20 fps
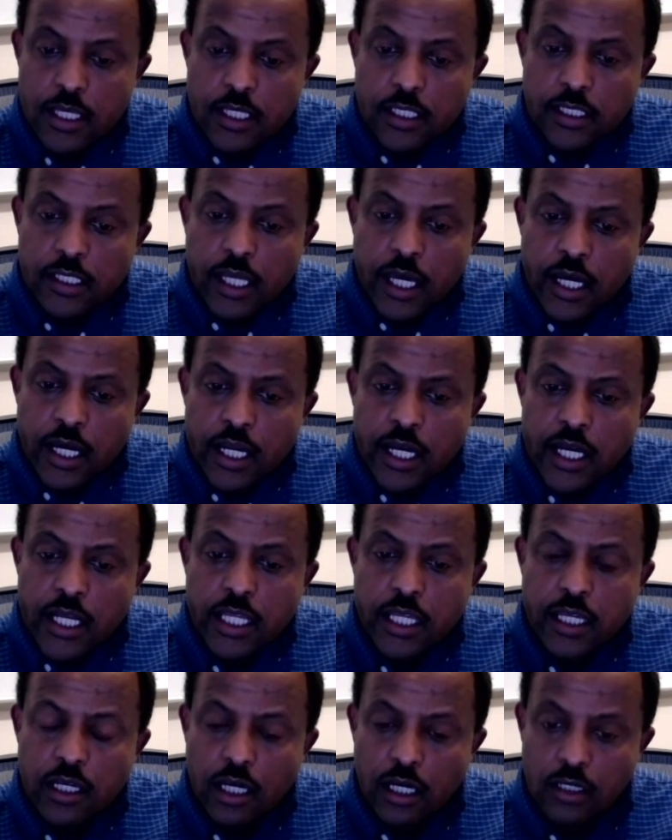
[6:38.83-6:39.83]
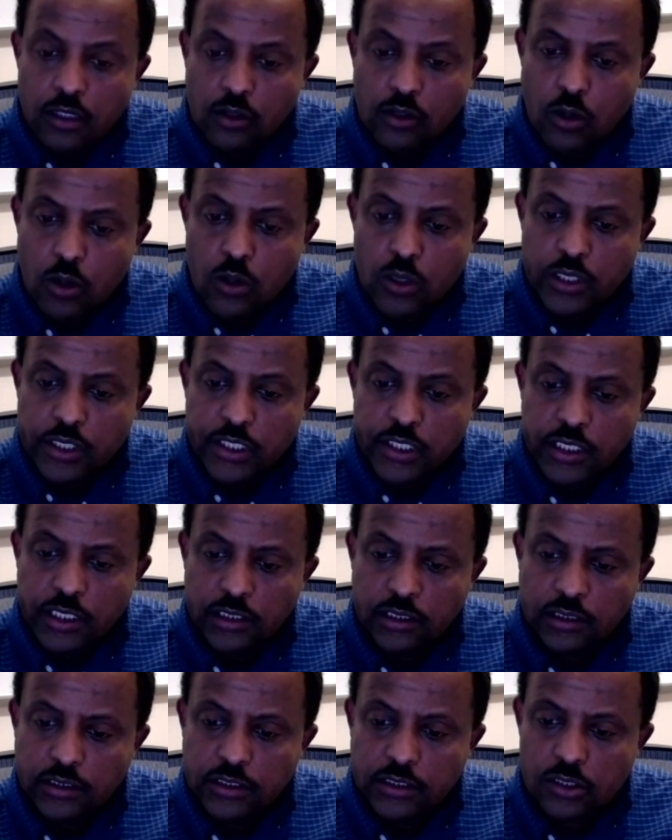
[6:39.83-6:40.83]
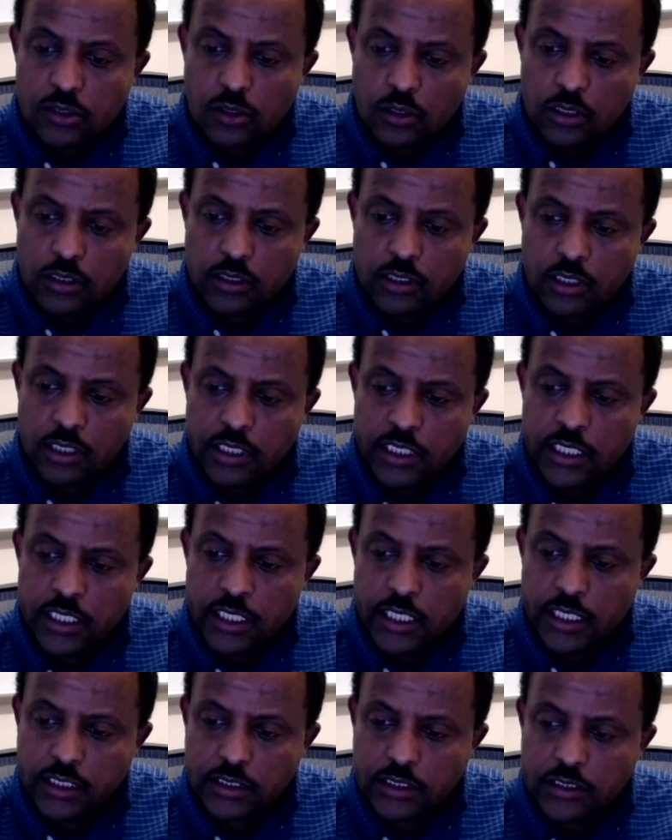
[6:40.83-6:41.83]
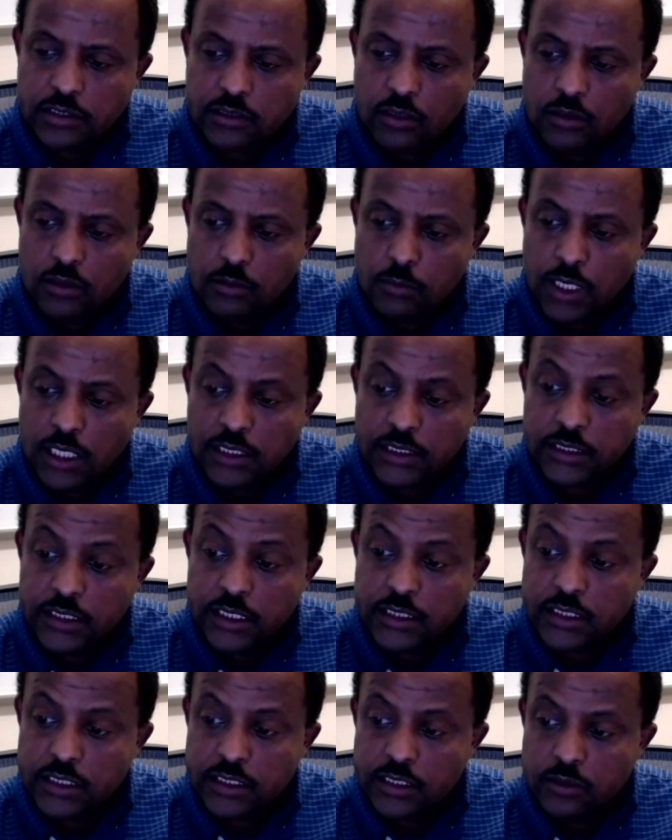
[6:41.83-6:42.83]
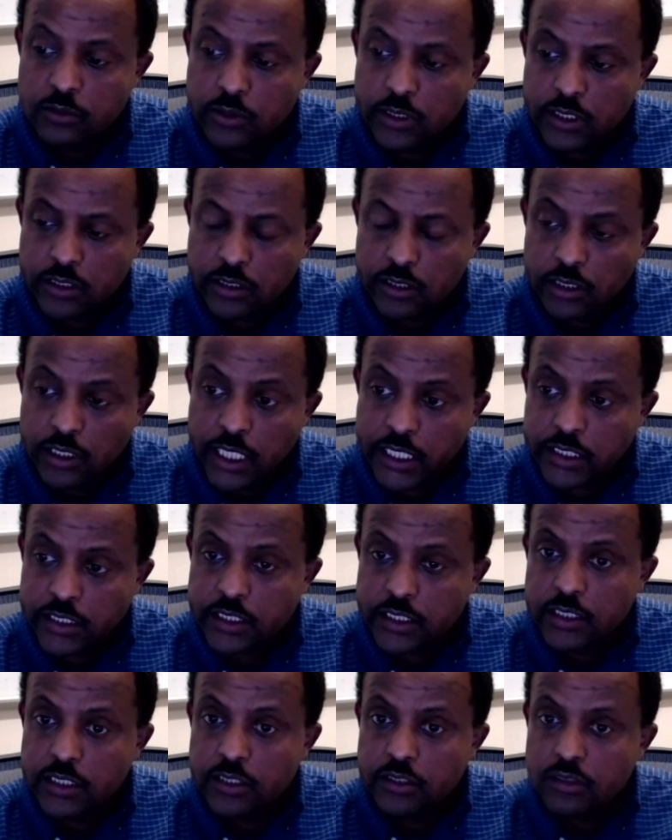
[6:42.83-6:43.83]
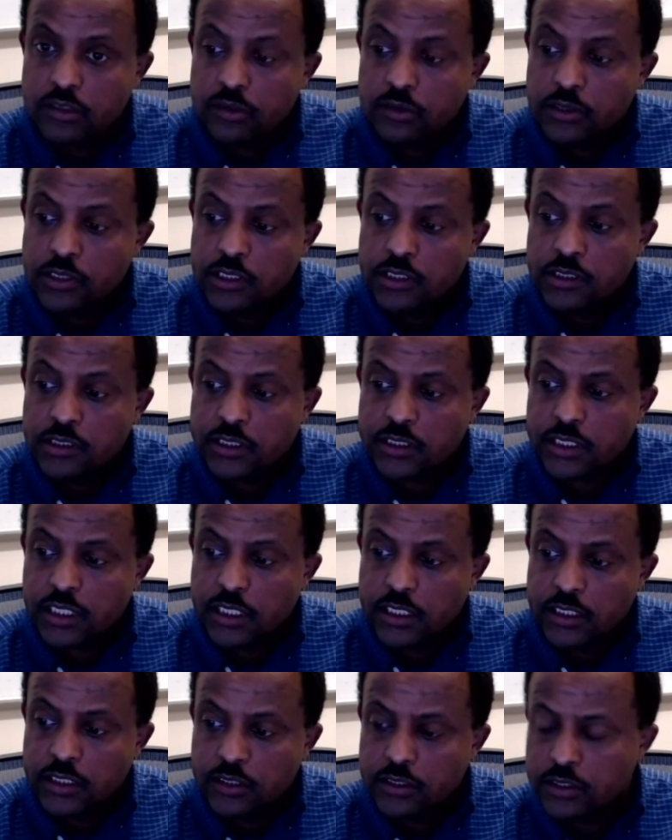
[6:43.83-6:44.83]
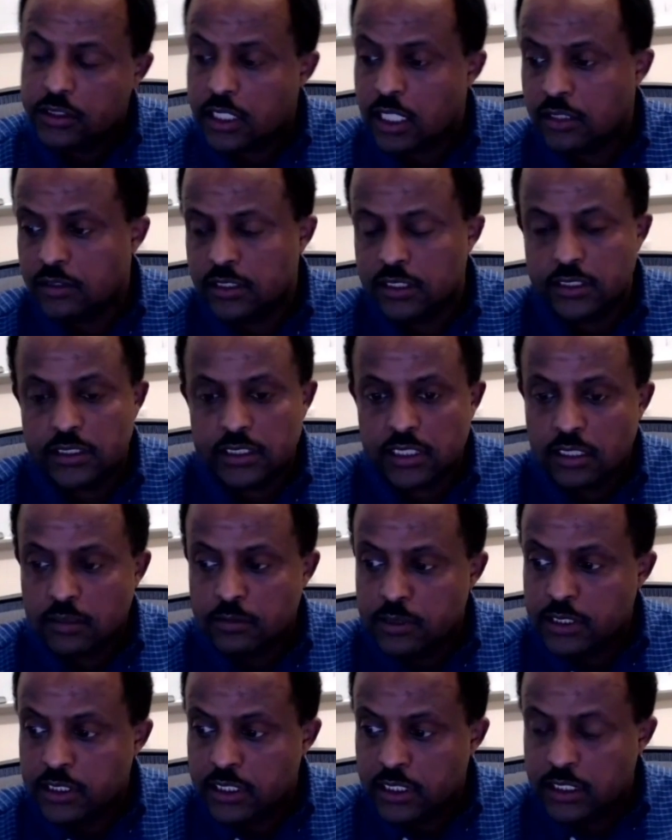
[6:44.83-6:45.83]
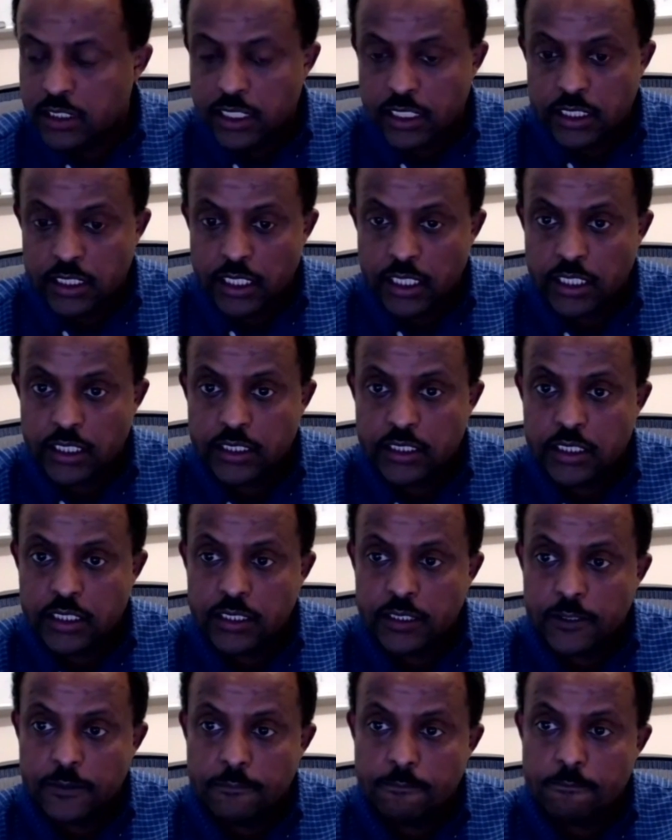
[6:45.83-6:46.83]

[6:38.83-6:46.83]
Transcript: Data on corn yield, soil corn index, soil bulk density were collected in two years, in two thousand seventeen and eighteen.